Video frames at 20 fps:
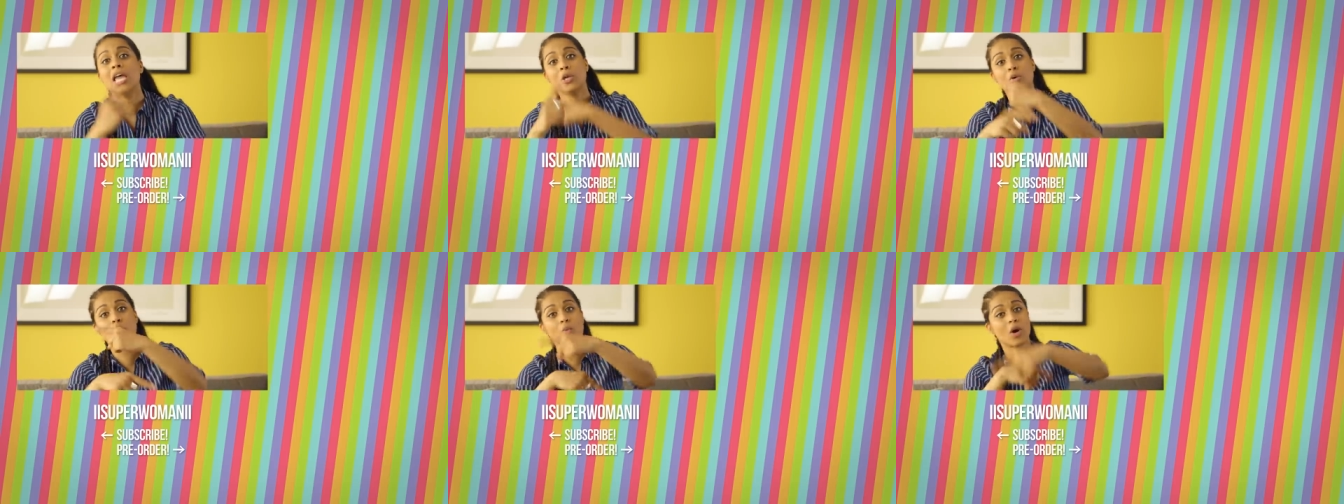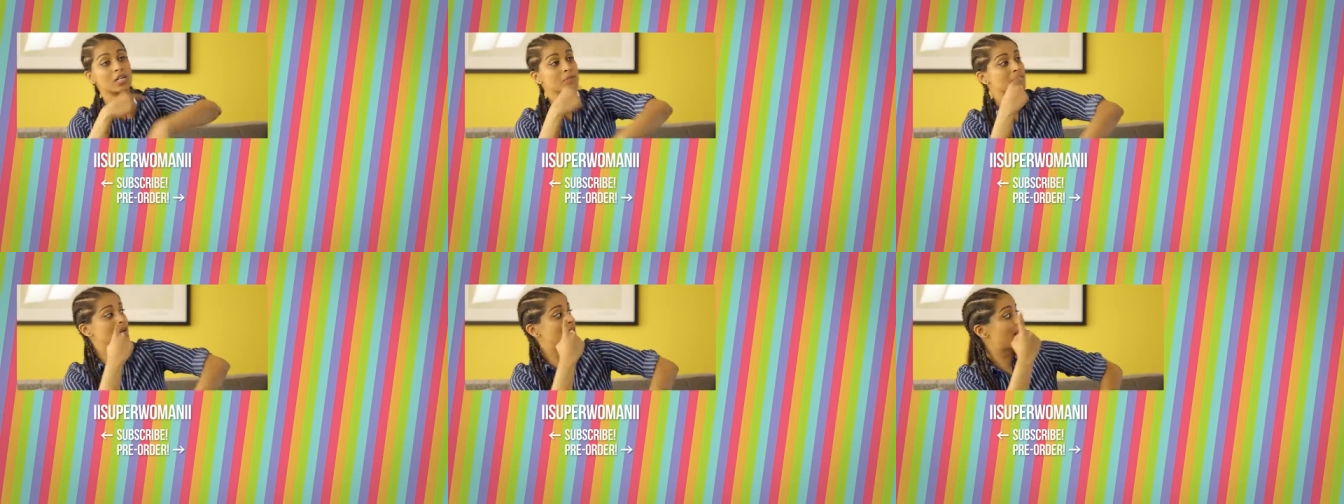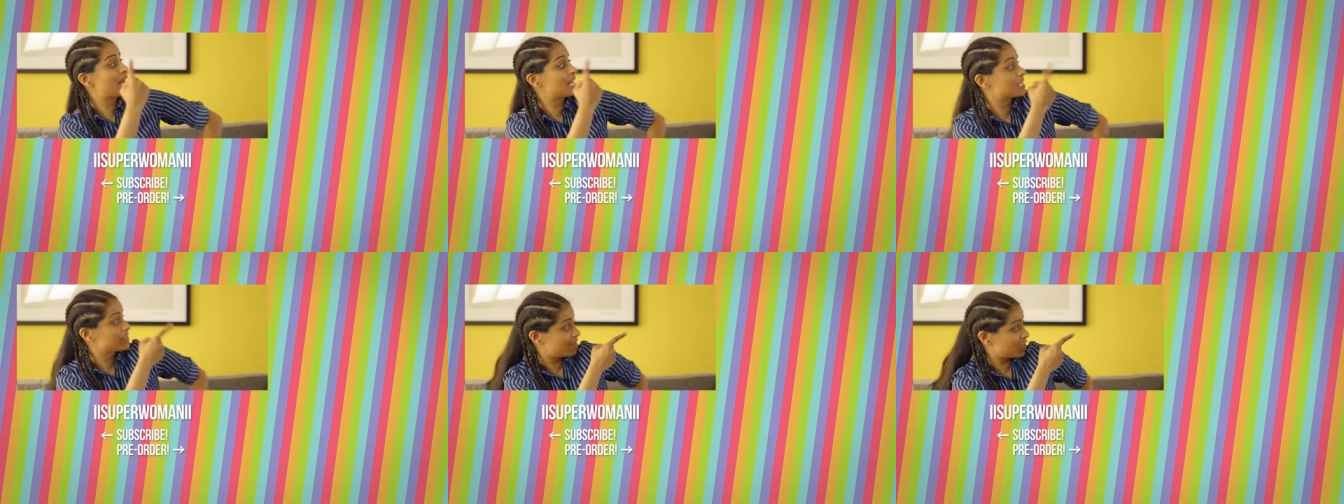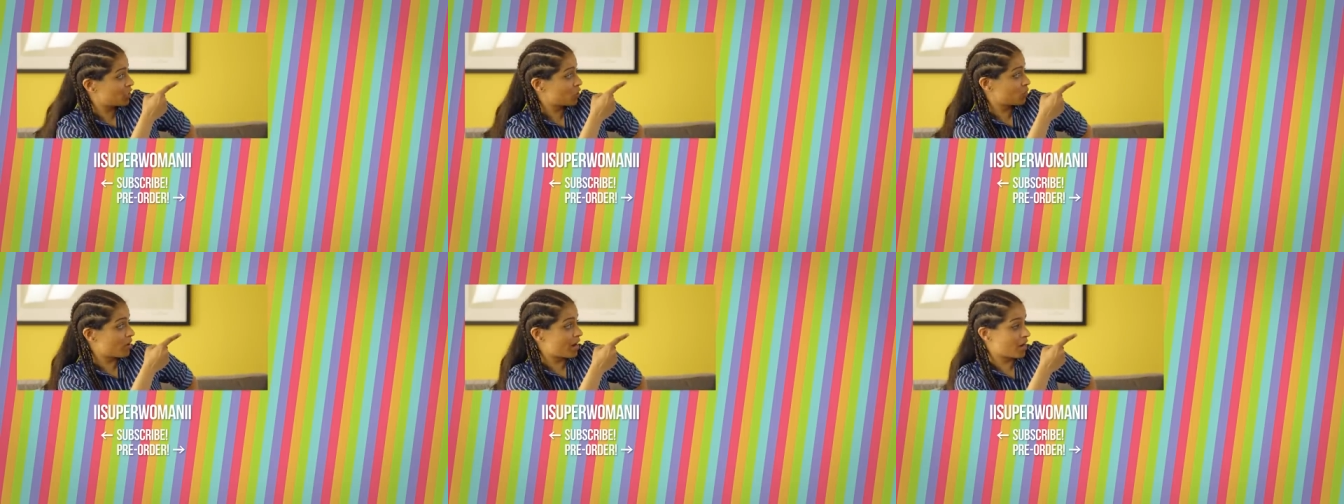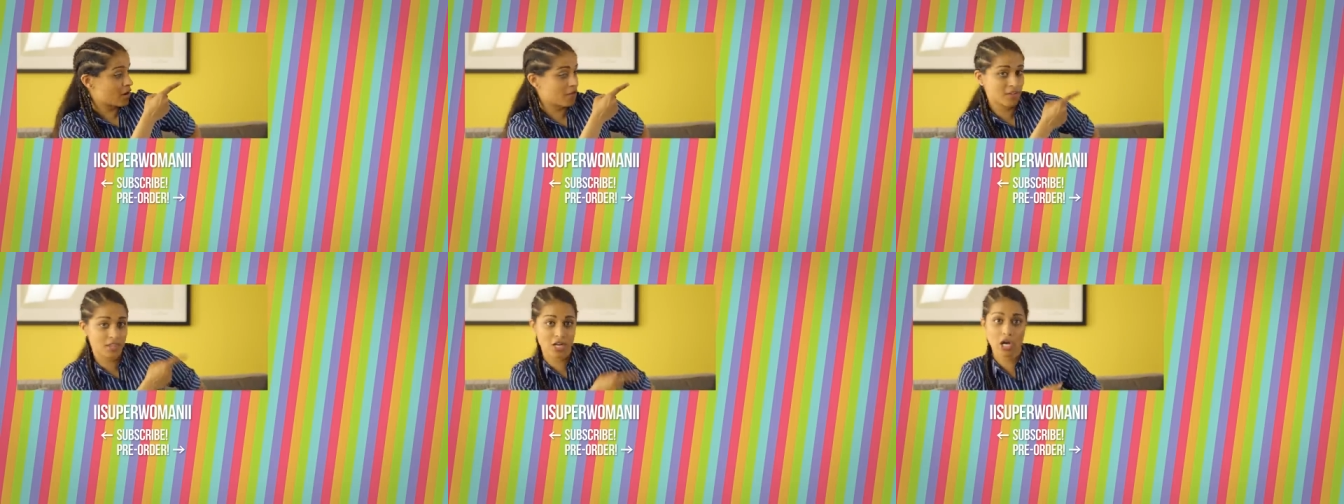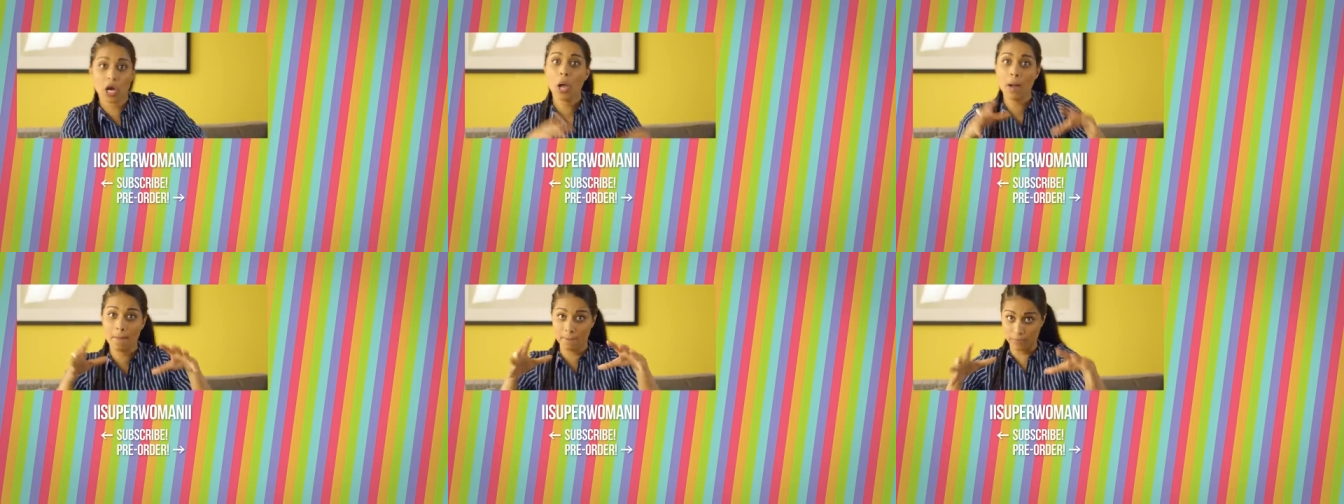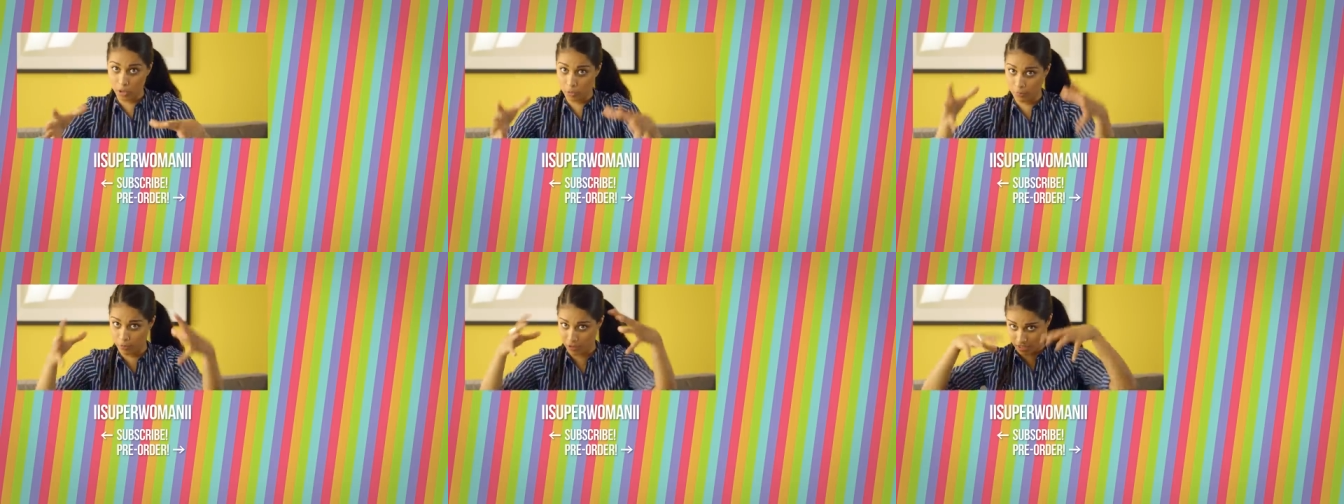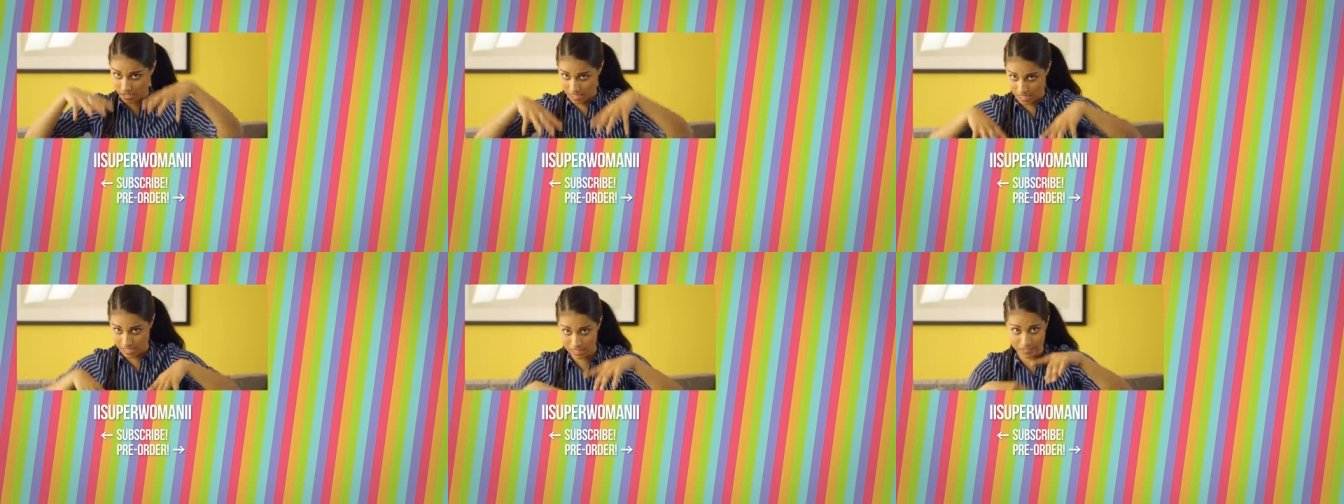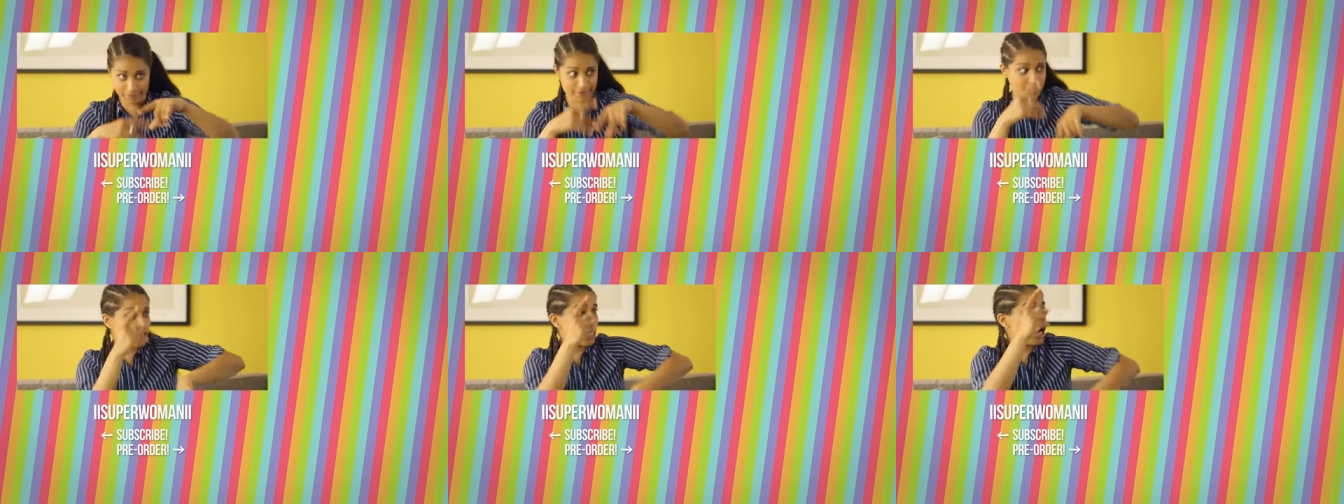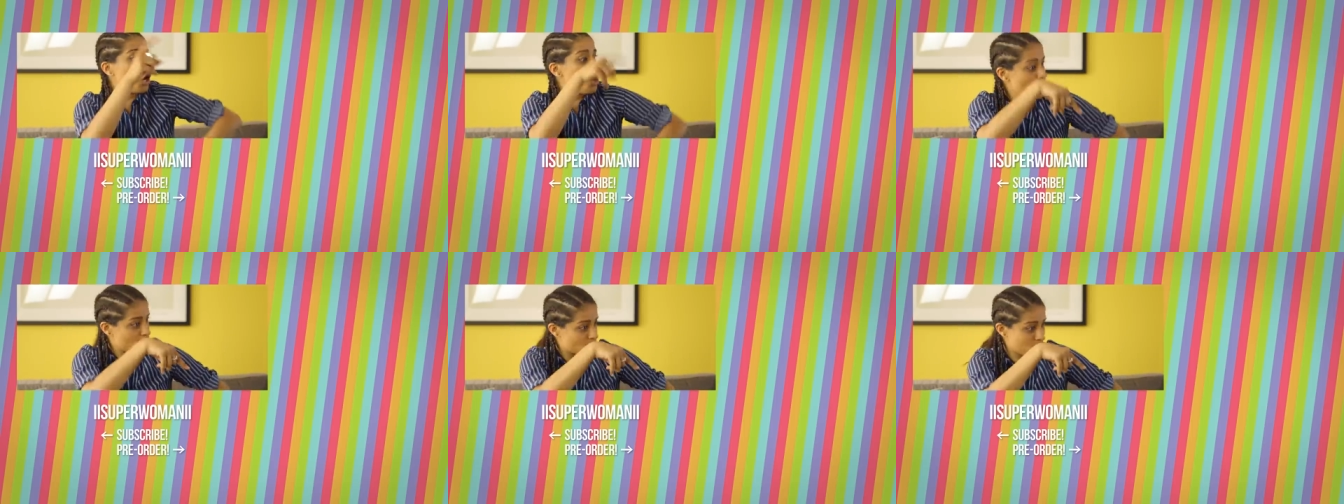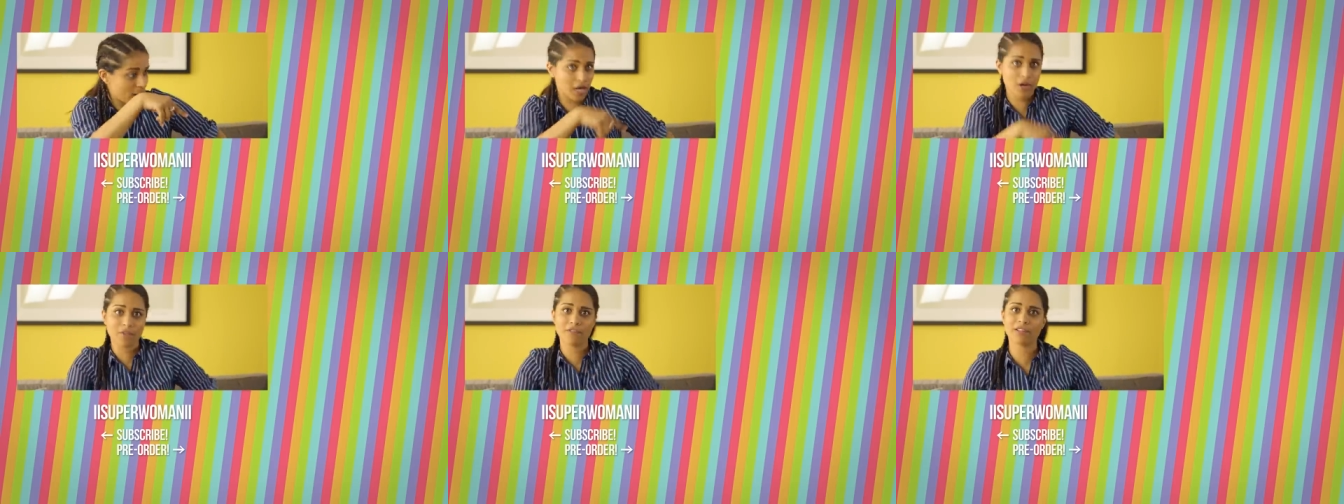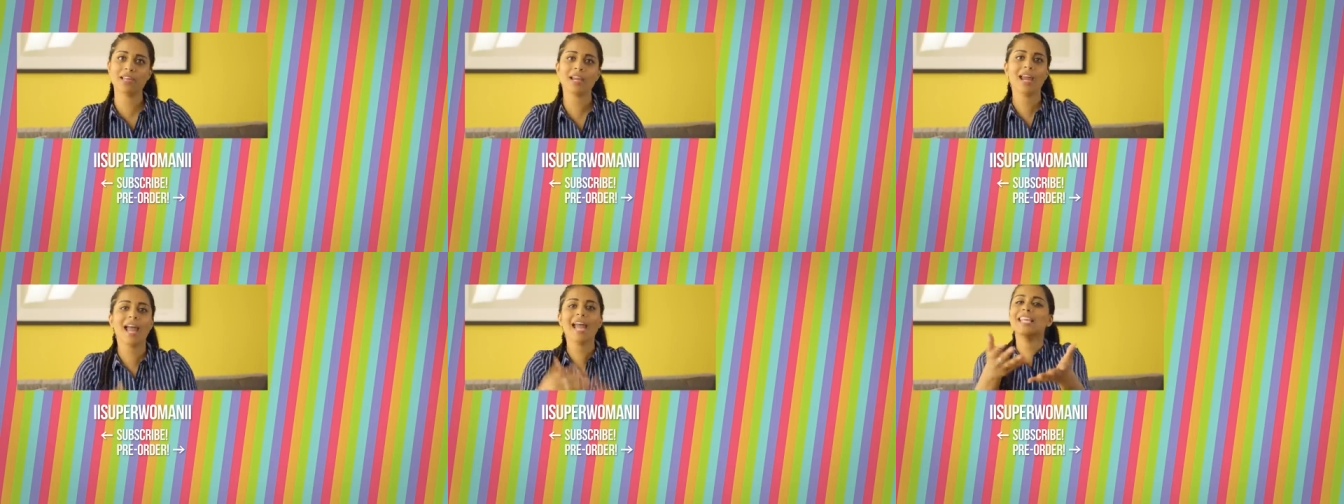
You watch my last video right over there, bloopers of this video right over there,